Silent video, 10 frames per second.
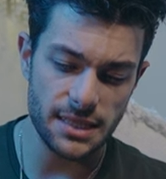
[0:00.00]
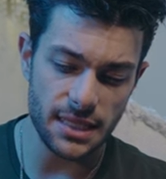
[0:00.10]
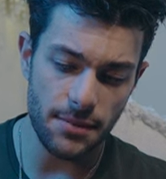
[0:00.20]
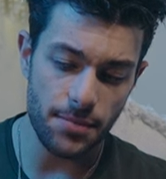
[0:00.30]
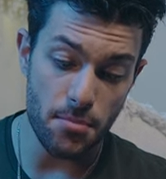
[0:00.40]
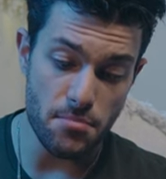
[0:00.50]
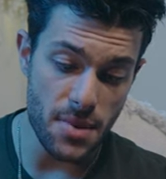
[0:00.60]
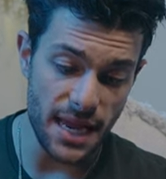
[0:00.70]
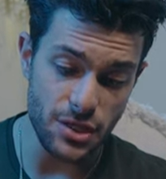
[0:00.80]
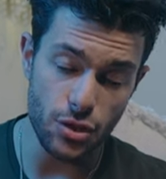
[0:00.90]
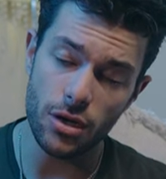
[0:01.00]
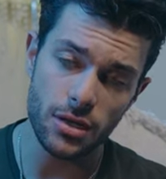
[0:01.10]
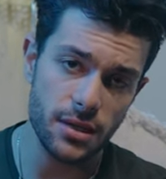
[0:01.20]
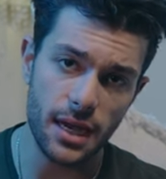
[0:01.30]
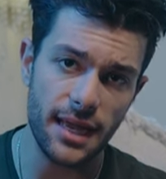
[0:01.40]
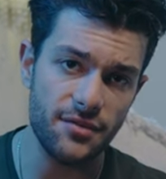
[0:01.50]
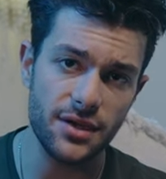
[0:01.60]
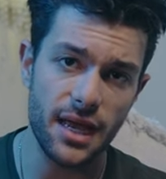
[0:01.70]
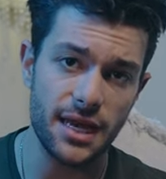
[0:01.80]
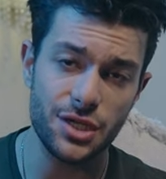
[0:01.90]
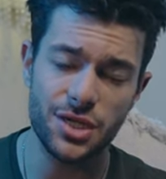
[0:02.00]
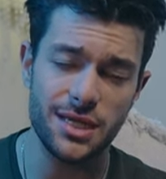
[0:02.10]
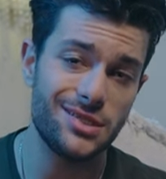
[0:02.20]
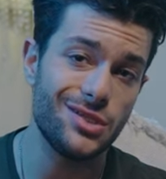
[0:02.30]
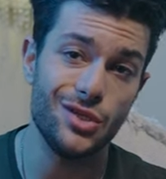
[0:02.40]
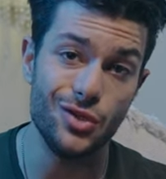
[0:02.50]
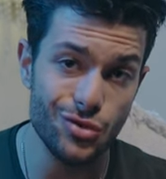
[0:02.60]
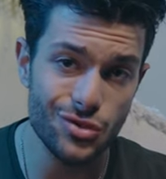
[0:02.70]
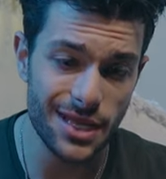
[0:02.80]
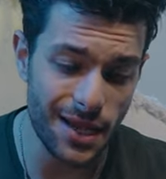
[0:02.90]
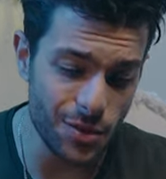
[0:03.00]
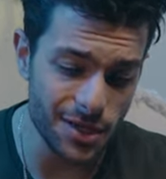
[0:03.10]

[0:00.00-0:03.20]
Sleep may not. I haven't had a chance to use that